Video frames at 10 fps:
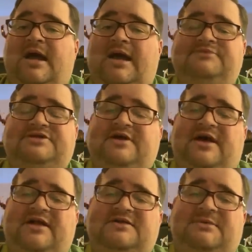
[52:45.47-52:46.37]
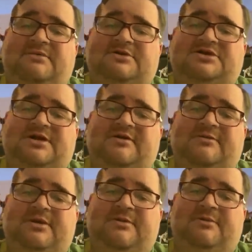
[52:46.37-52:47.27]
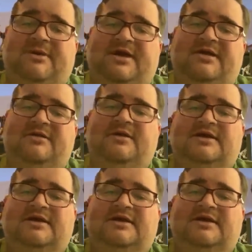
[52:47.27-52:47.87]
I'm just glad to be able to share it with people, man.